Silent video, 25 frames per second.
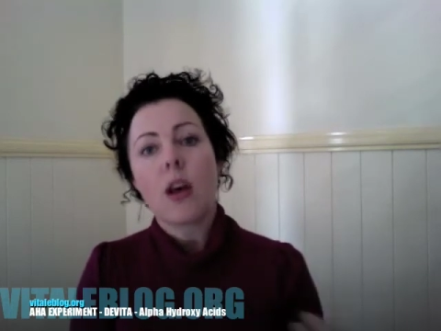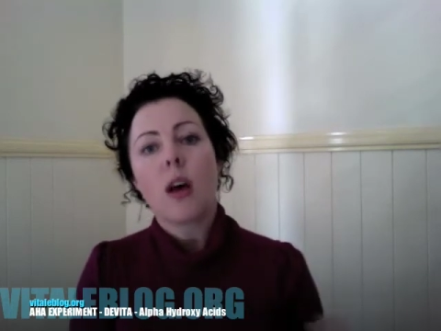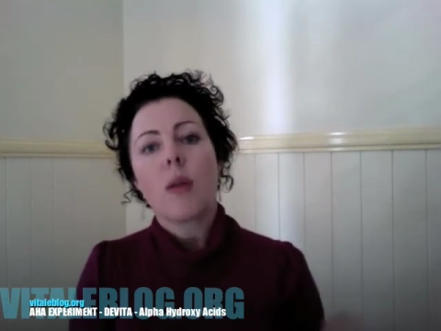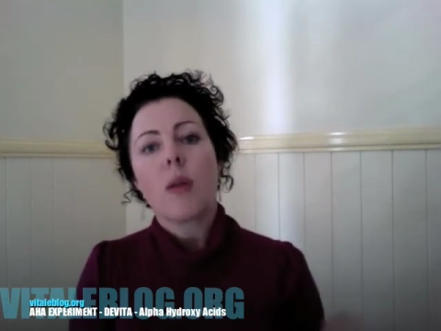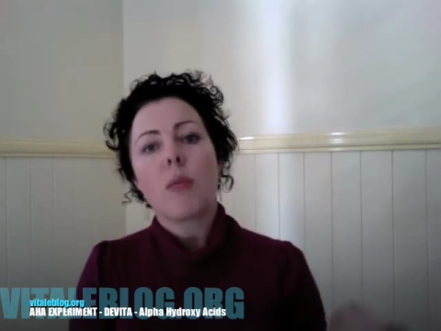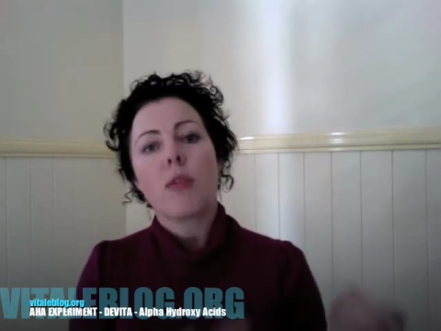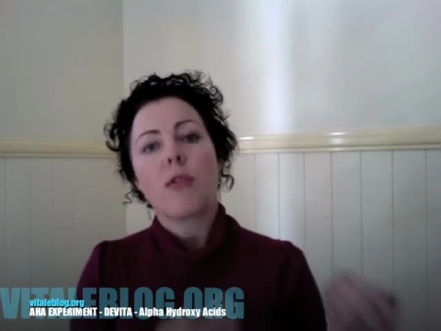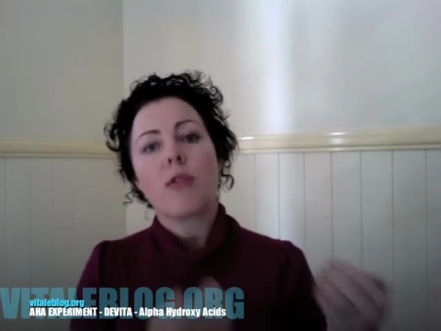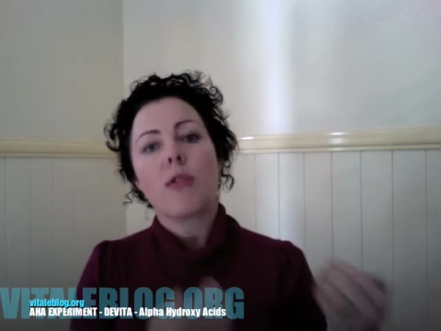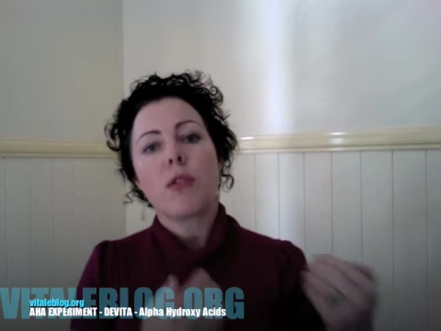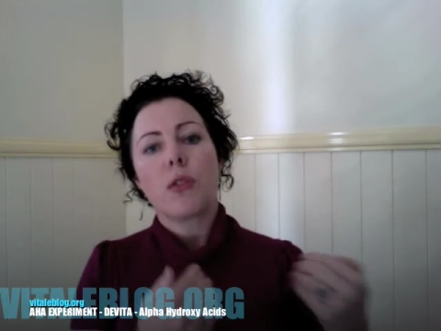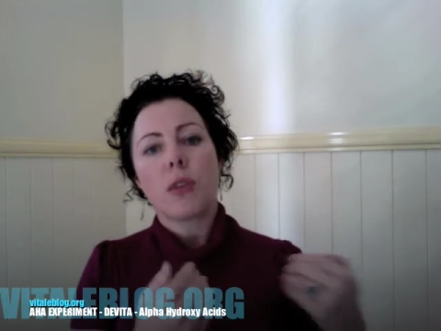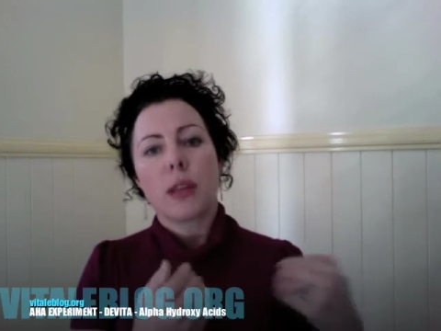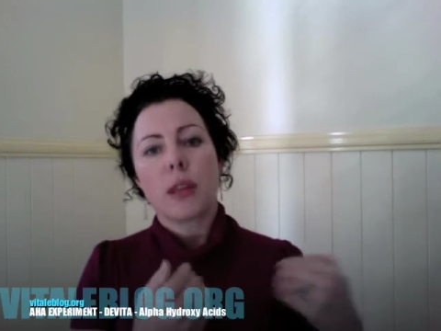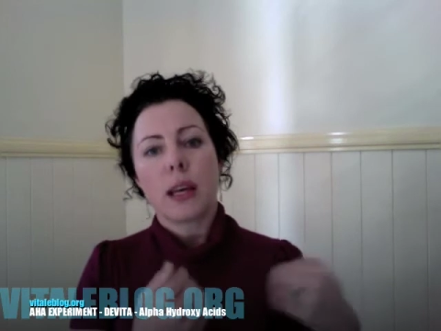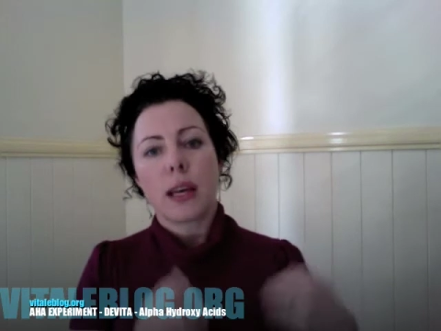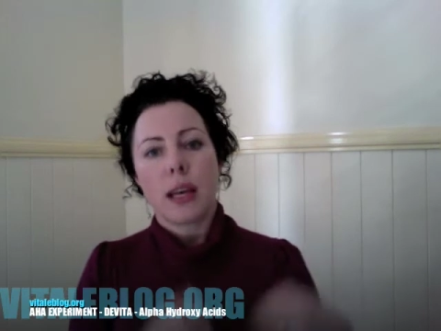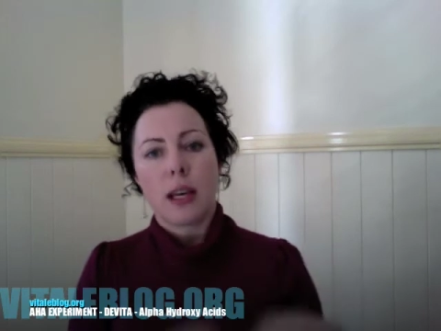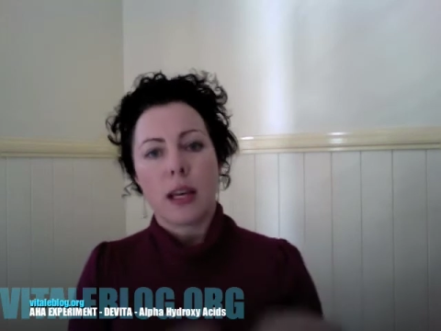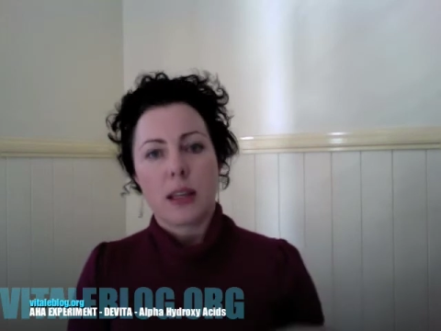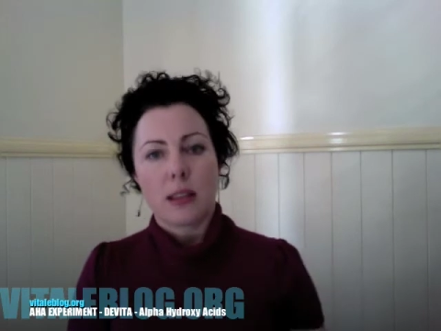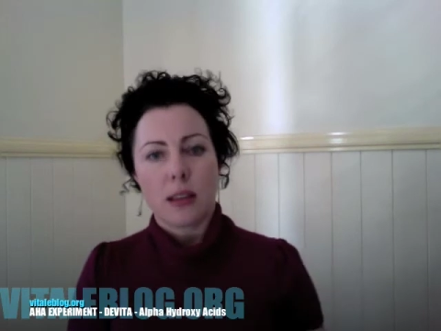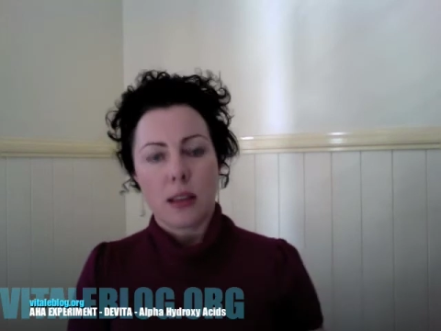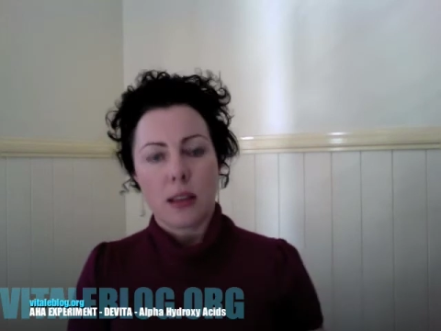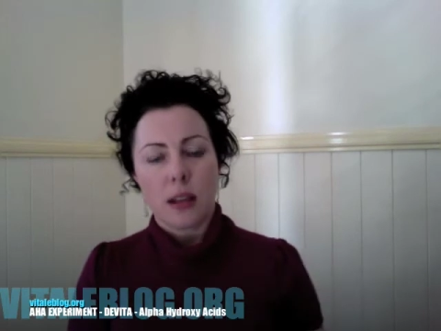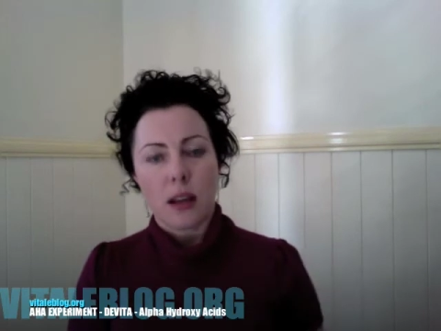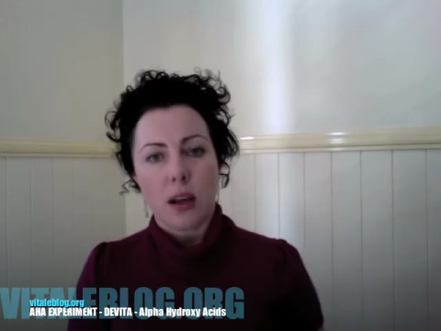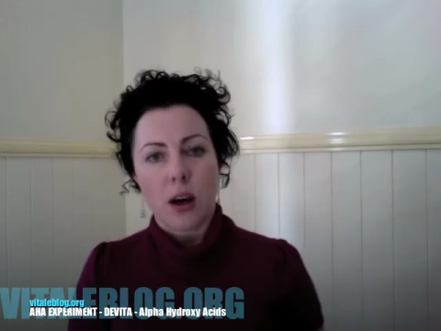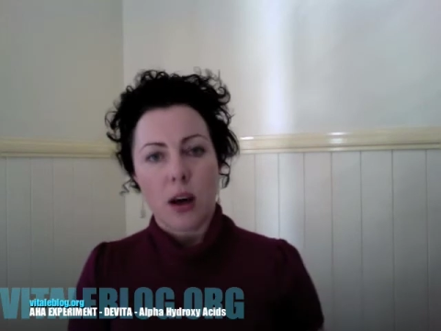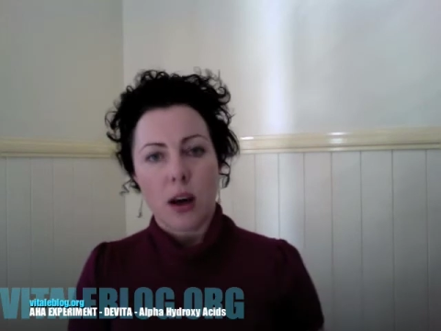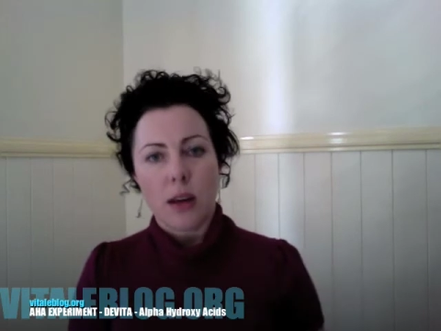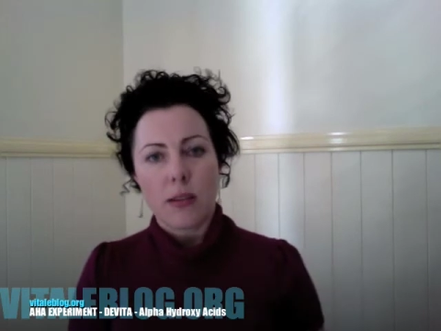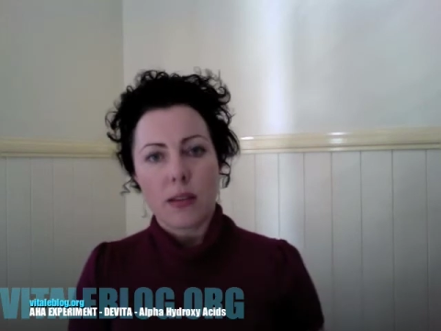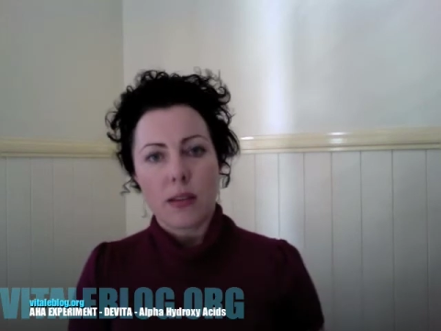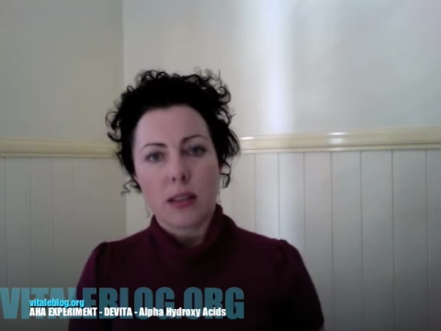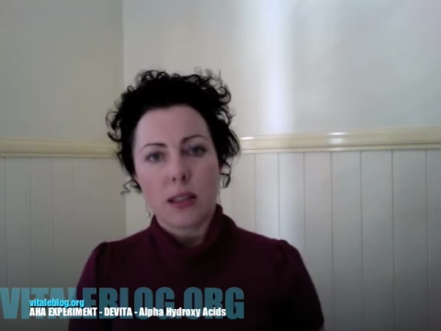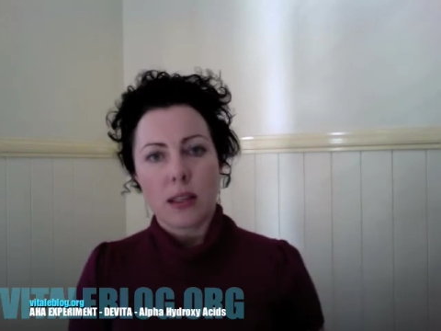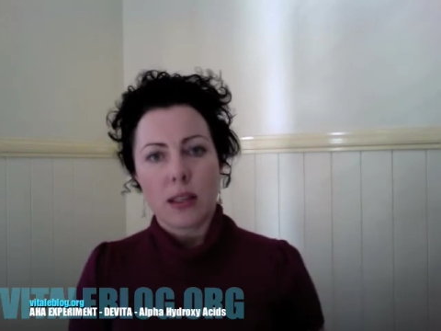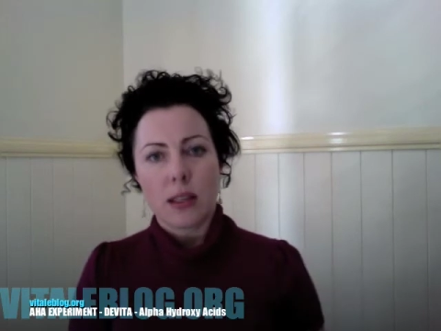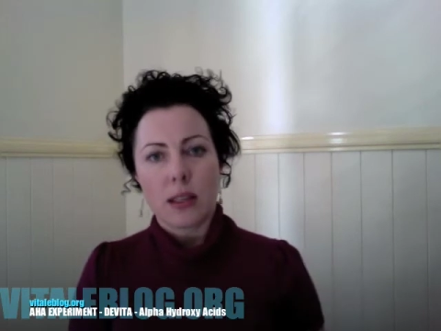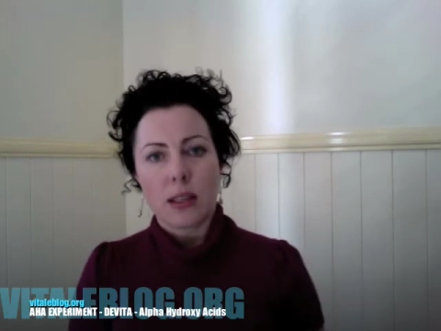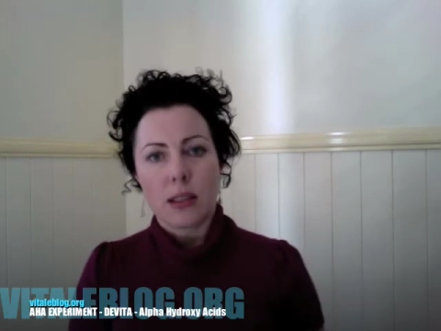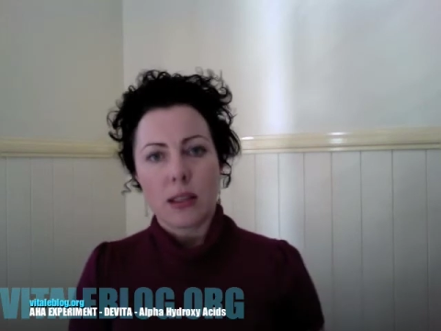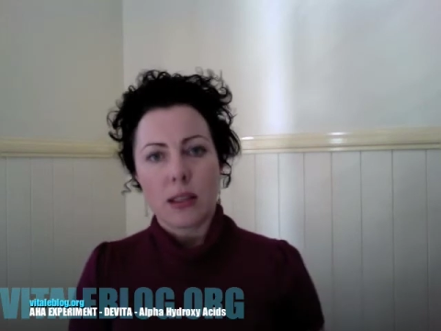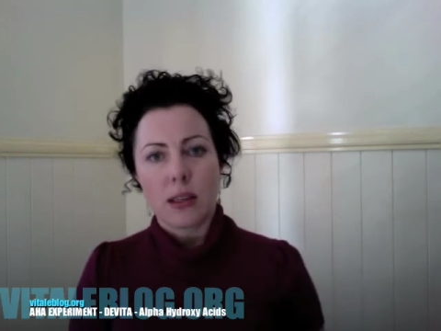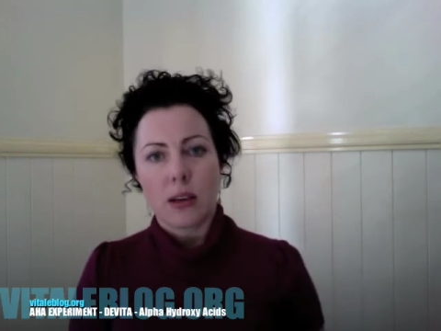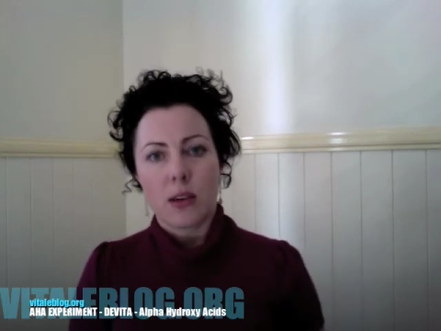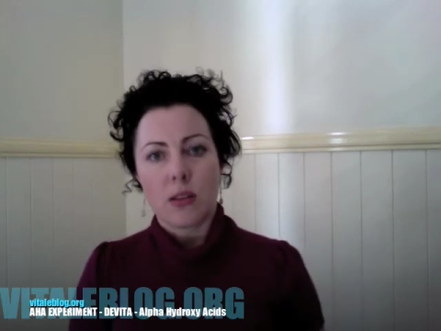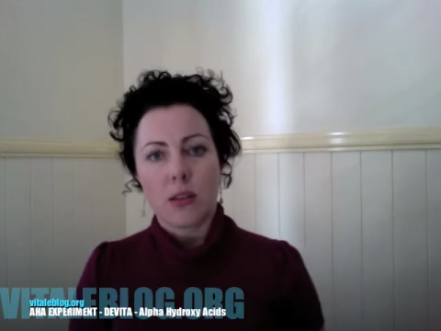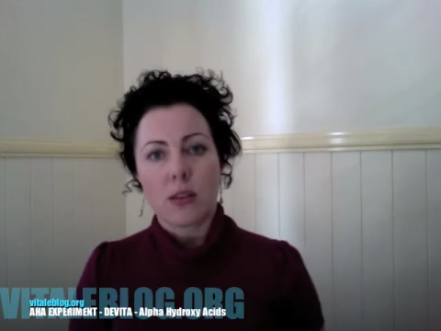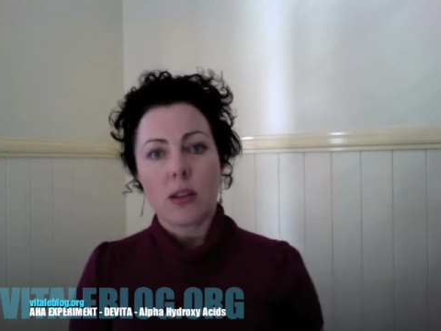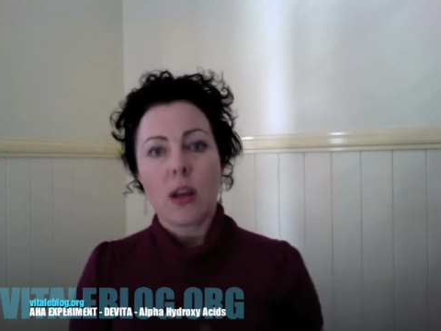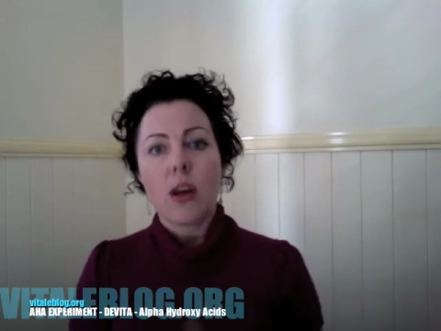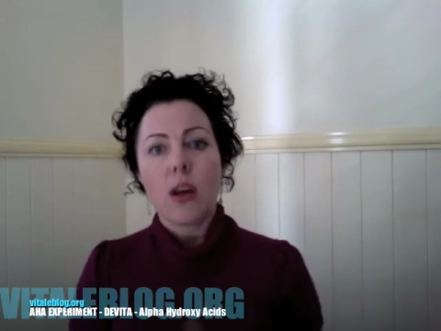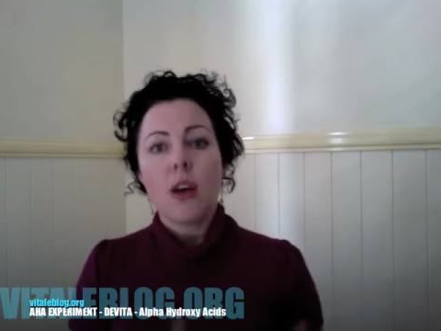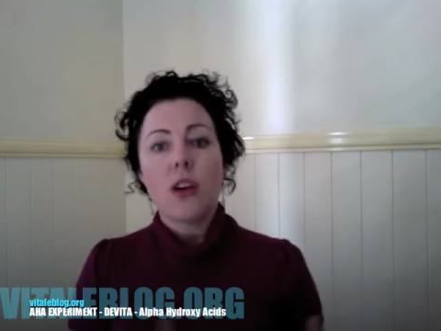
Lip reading: before they get to the live skin cells.